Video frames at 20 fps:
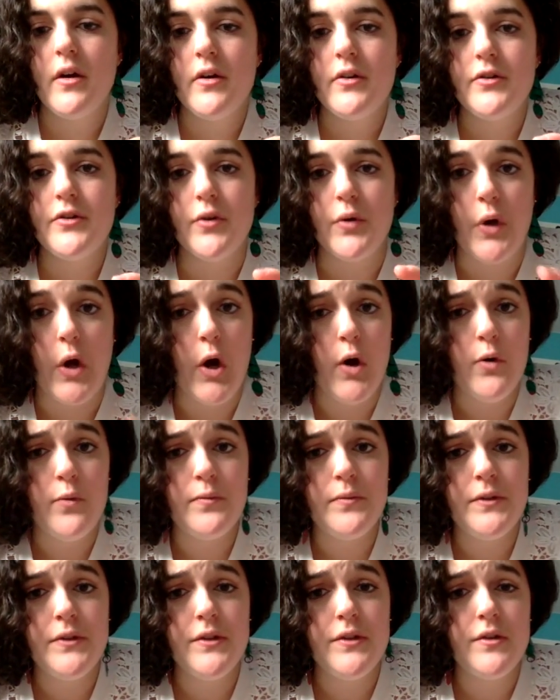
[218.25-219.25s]
So
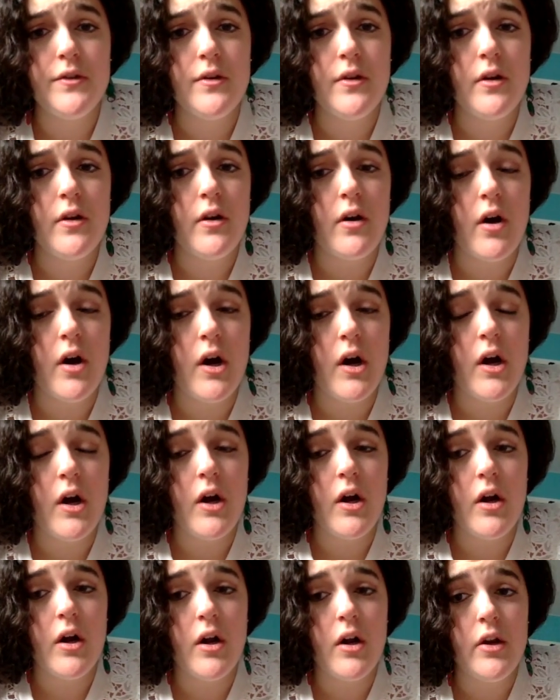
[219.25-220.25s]
combs
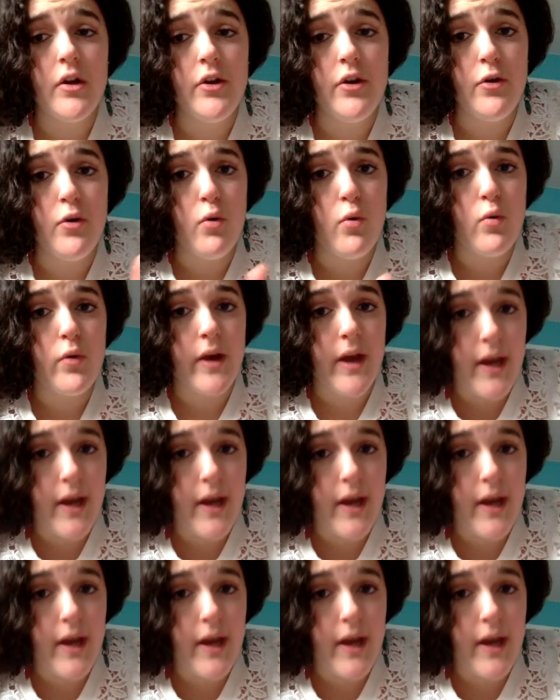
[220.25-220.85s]
you